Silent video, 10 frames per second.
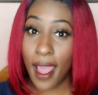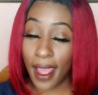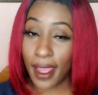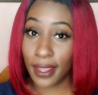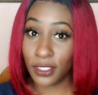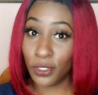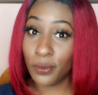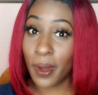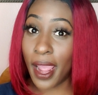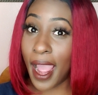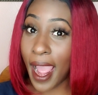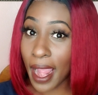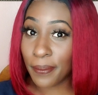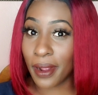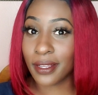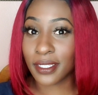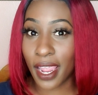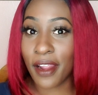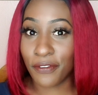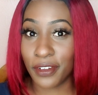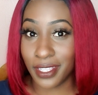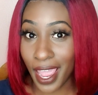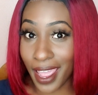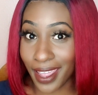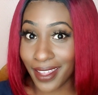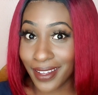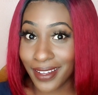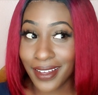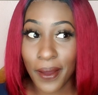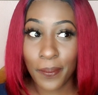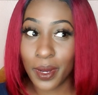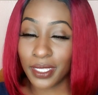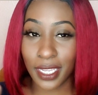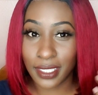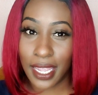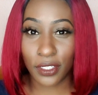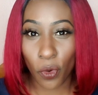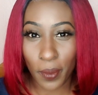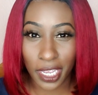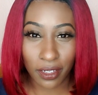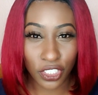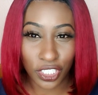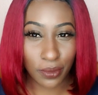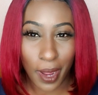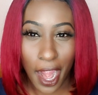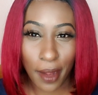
I do my eyebrows every day, but there's like no makeup, just my